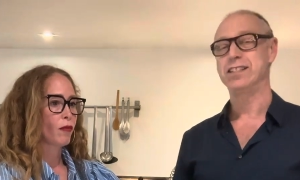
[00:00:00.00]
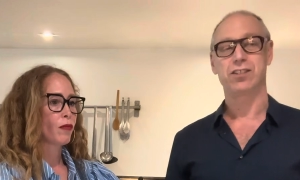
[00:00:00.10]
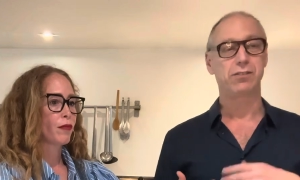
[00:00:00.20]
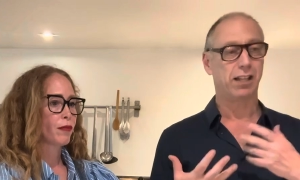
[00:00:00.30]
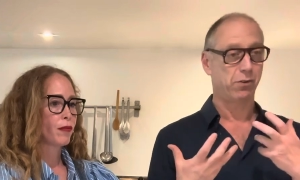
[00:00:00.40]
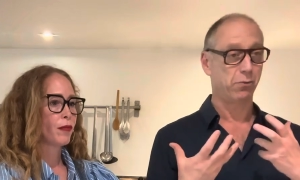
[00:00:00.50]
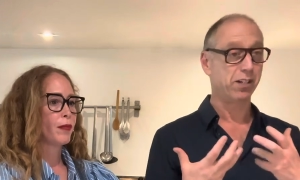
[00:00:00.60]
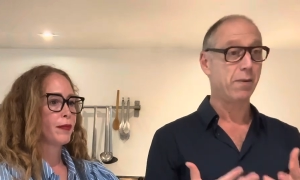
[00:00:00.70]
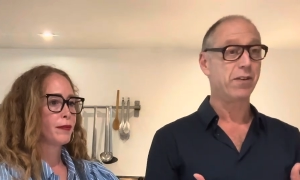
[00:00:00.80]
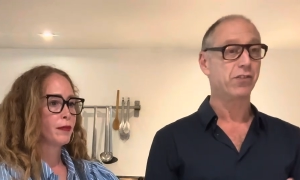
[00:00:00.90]
Speaker 1: this too. Like, we're
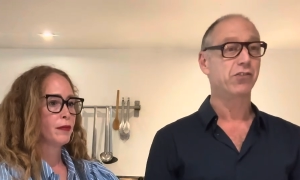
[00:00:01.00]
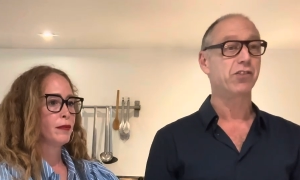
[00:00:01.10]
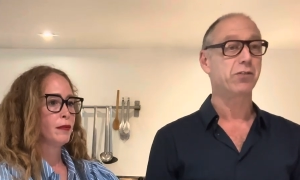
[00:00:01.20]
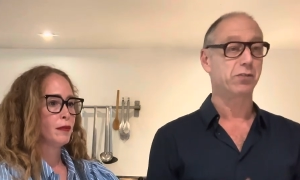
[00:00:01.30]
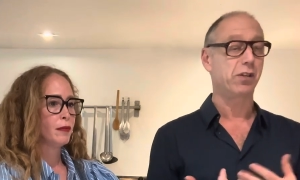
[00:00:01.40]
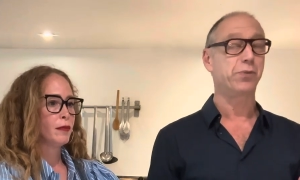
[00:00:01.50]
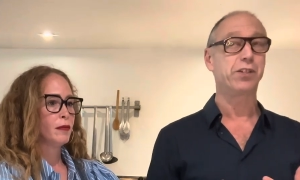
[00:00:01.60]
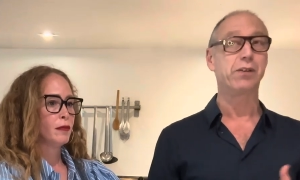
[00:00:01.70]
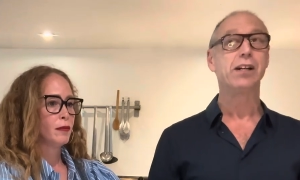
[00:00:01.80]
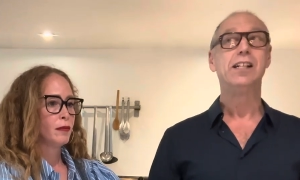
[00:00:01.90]
coming for Christmas. What should we
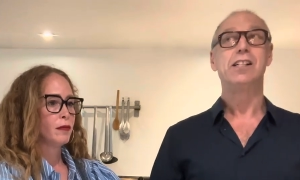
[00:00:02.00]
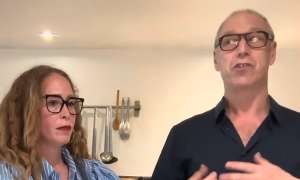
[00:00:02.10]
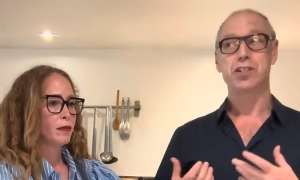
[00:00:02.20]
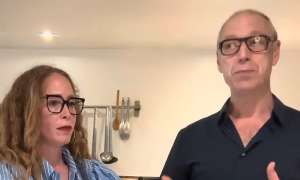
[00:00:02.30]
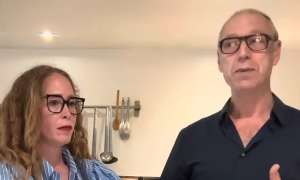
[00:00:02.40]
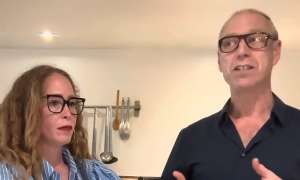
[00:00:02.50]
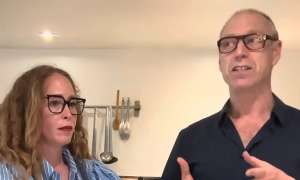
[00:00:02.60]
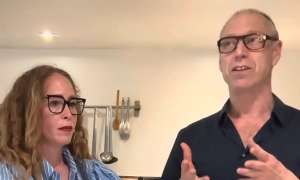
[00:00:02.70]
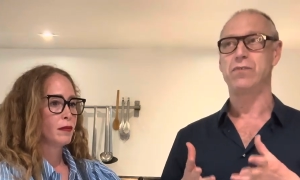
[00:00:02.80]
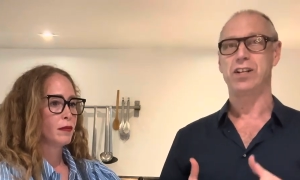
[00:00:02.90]
do? Christmas is a
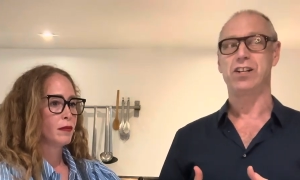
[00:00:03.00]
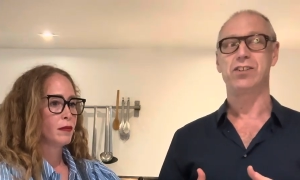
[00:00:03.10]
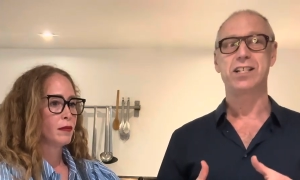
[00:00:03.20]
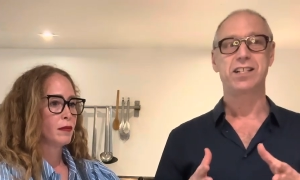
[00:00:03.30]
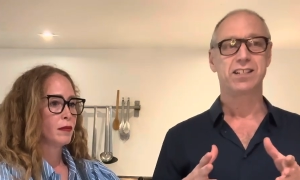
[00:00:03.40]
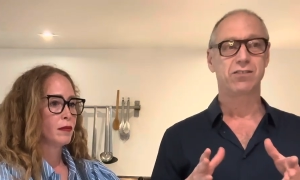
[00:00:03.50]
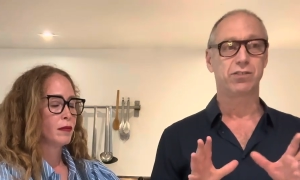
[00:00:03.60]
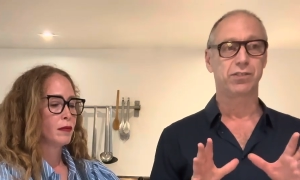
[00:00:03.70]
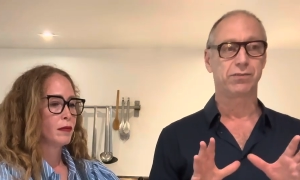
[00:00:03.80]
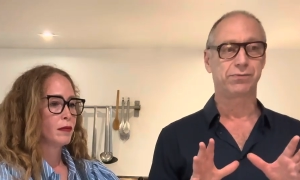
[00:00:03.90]
very sort
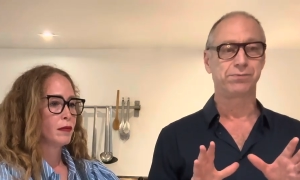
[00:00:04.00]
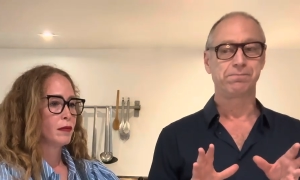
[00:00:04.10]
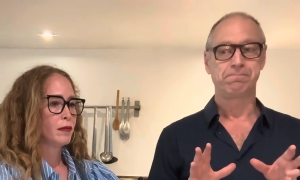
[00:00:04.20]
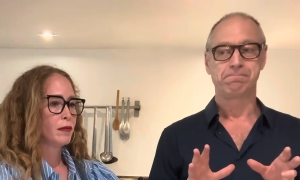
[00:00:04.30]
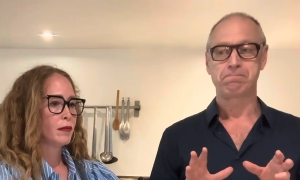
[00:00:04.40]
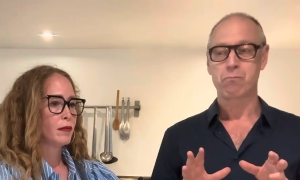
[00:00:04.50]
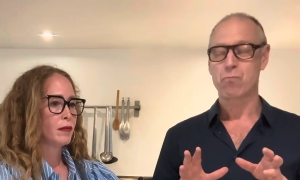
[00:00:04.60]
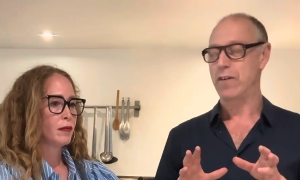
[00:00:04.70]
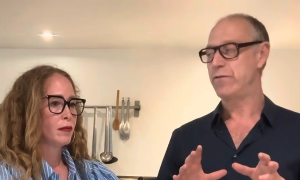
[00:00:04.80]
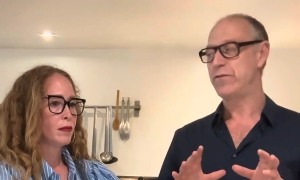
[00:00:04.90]
of
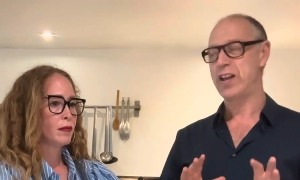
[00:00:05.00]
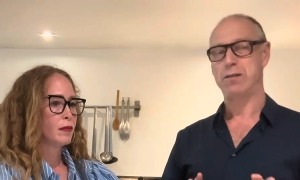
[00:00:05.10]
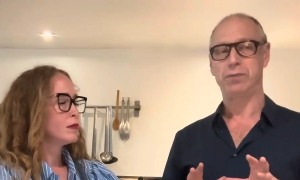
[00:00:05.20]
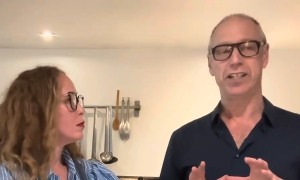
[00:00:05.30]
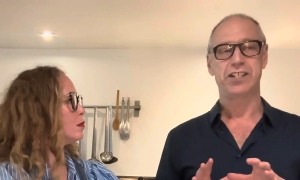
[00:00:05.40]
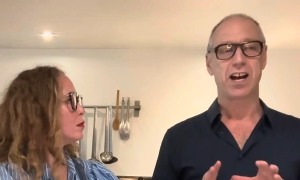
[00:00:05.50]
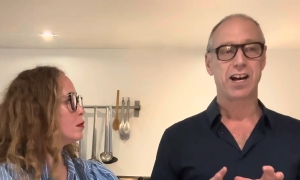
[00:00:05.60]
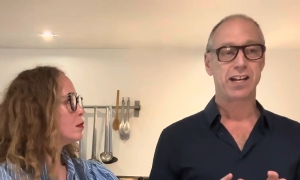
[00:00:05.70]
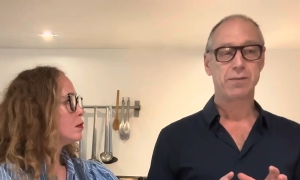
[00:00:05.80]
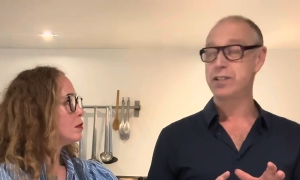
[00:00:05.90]
family
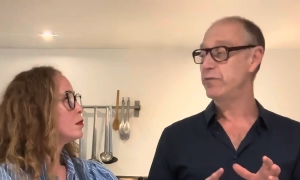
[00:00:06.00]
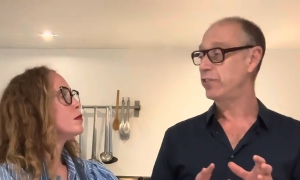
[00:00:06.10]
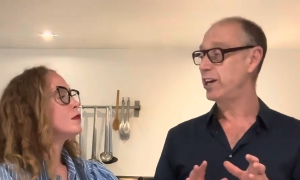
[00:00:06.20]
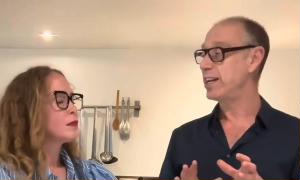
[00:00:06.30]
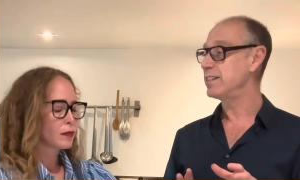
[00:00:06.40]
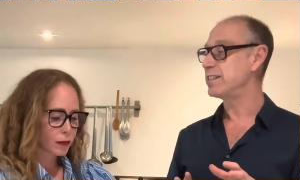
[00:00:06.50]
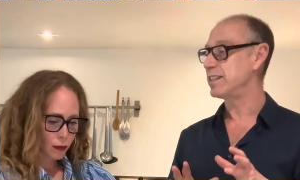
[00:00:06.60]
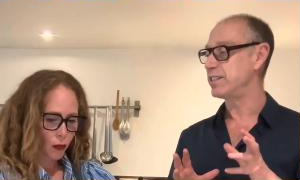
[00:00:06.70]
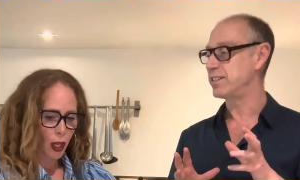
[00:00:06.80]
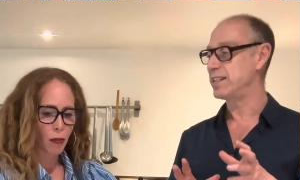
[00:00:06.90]
time in France.
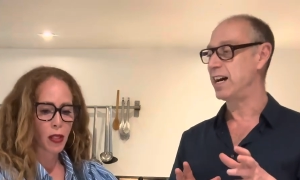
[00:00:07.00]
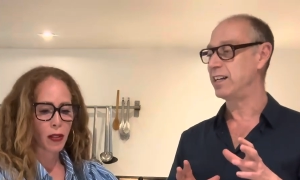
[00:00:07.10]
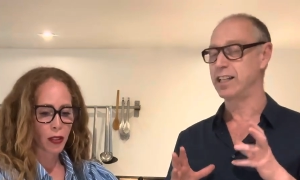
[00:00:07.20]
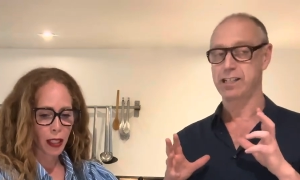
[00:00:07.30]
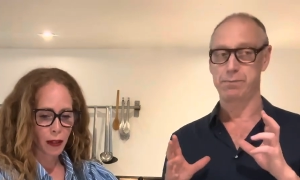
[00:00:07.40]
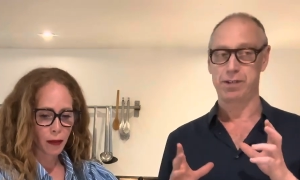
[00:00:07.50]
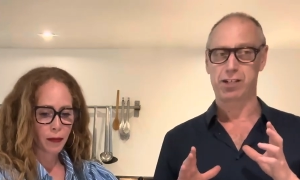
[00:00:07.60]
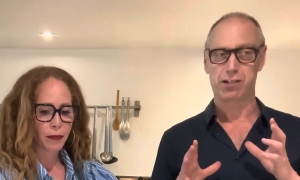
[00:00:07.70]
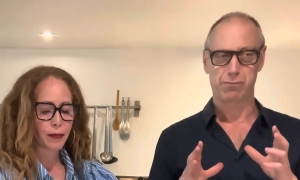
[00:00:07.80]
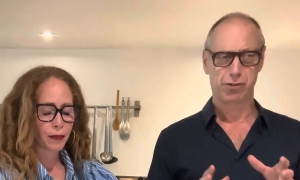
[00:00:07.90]
It's Absolutely. not like a big
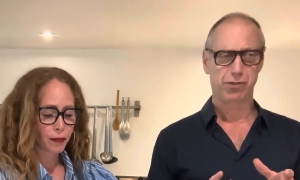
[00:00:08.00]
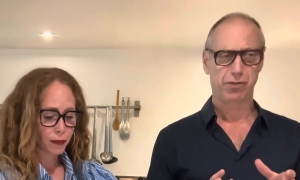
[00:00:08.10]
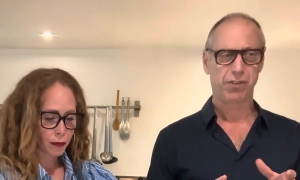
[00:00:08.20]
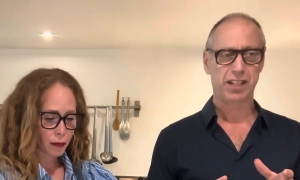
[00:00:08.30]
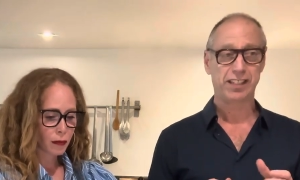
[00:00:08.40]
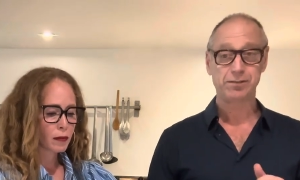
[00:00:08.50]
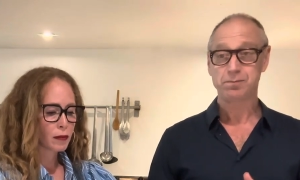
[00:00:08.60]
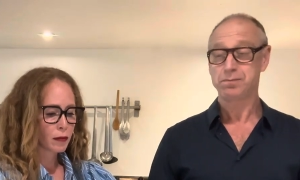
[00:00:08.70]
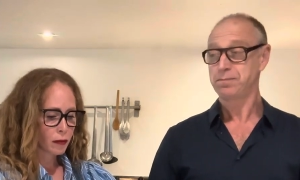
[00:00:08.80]
commercial thing